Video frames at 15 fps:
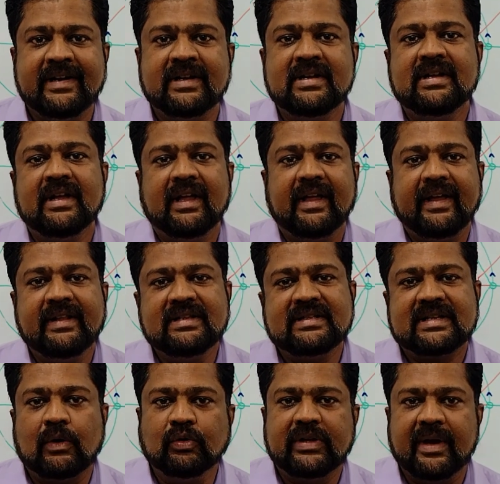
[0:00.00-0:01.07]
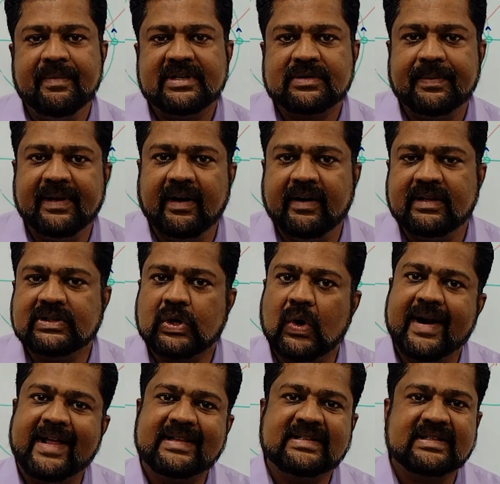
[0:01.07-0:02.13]
light. In south hemisphere, it is
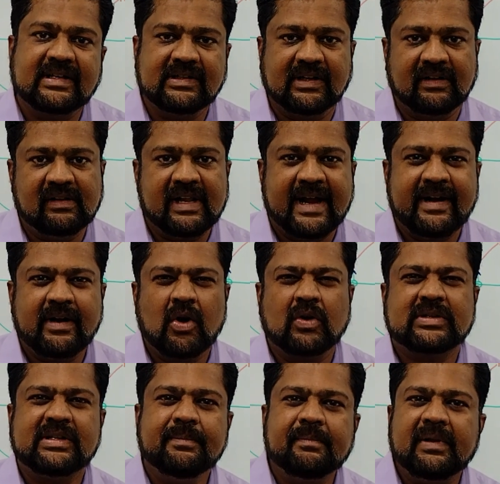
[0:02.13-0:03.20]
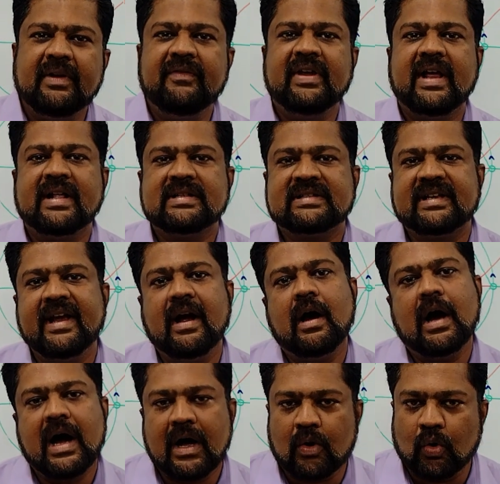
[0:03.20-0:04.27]
called as southern light, or simply we can say
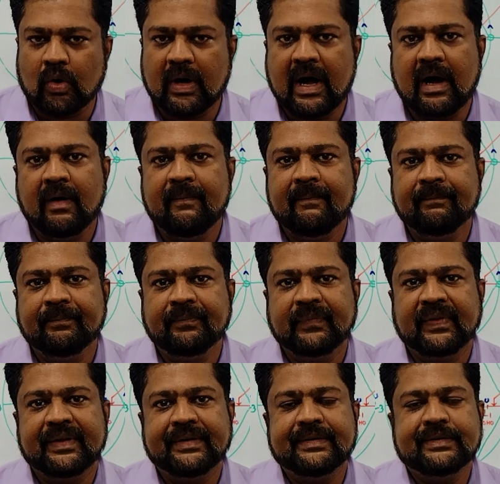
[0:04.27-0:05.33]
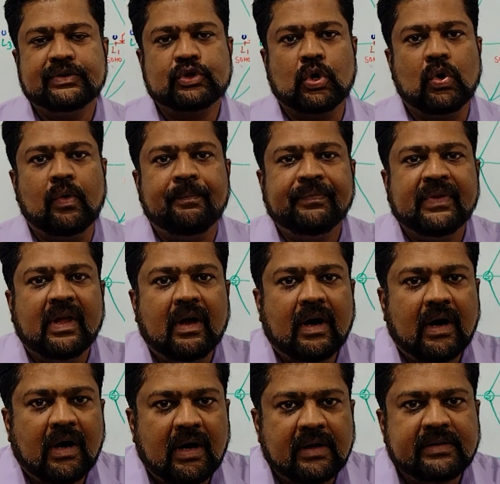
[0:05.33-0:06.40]
aurora. So
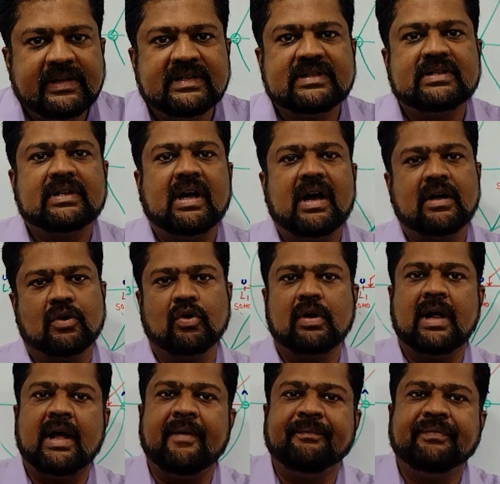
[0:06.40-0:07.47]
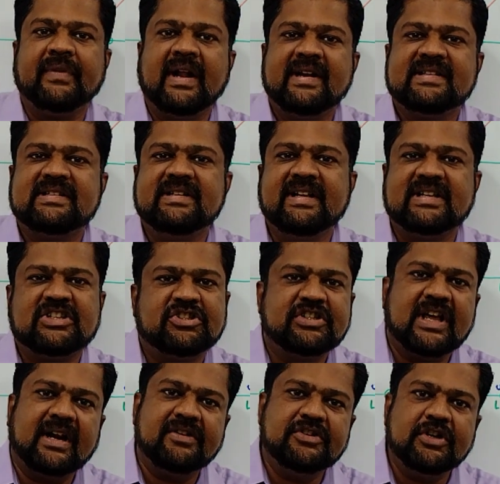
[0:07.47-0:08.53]
this aurora, that is
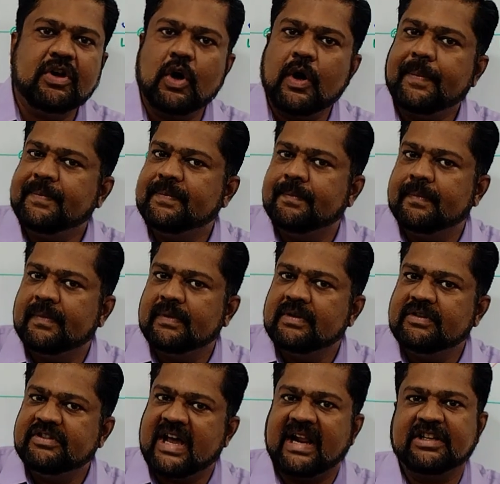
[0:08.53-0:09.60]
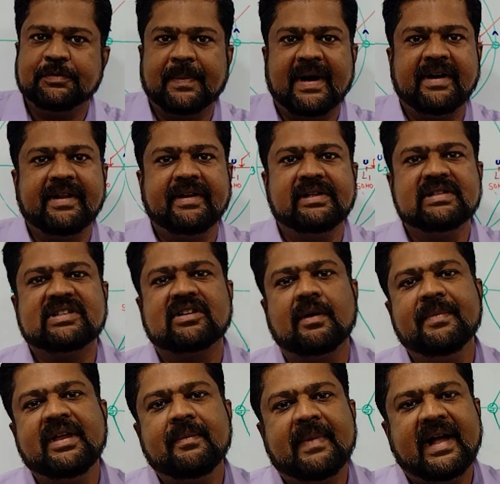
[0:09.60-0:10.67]
discharging of charged particles
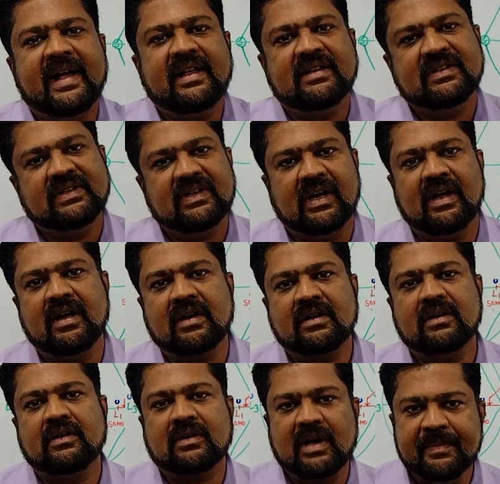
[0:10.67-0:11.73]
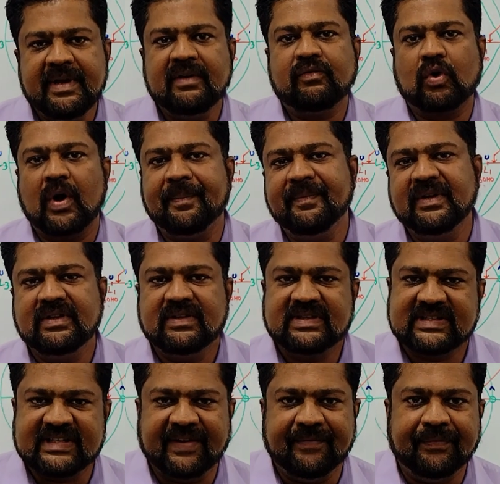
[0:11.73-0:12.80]
coming by, coming from
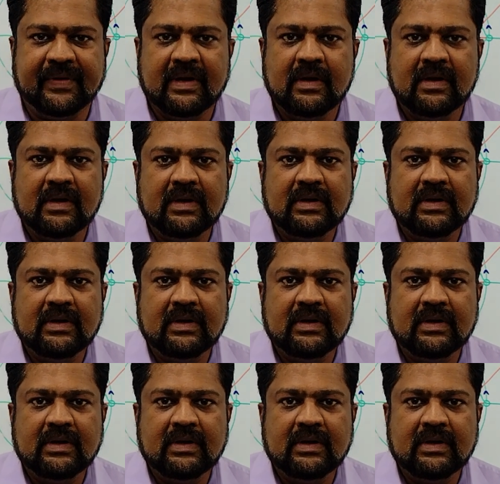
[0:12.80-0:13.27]
Sun.